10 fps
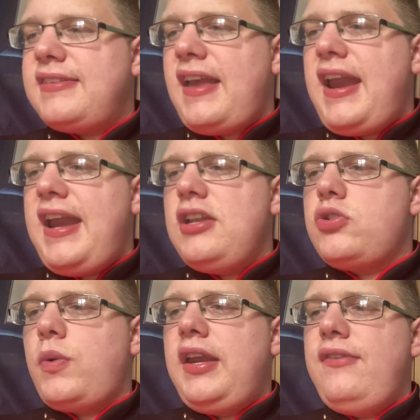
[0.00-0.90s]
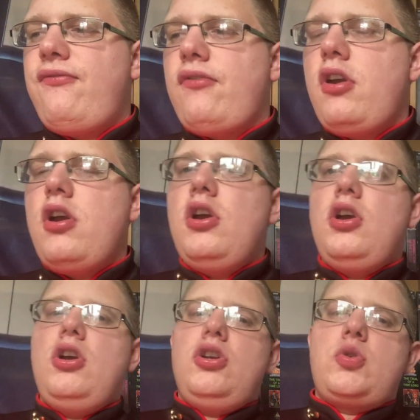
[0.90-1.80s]
set in
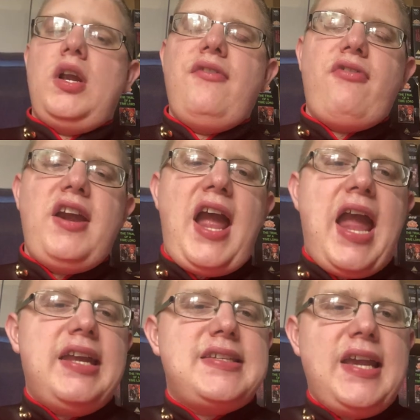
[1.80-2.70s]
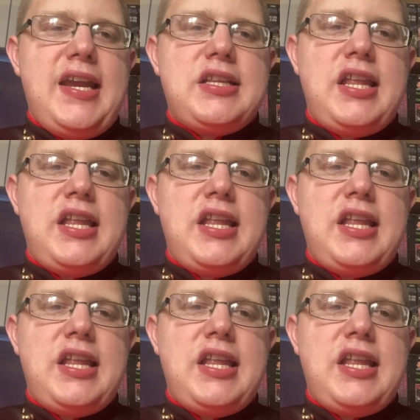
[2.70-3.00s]
2380,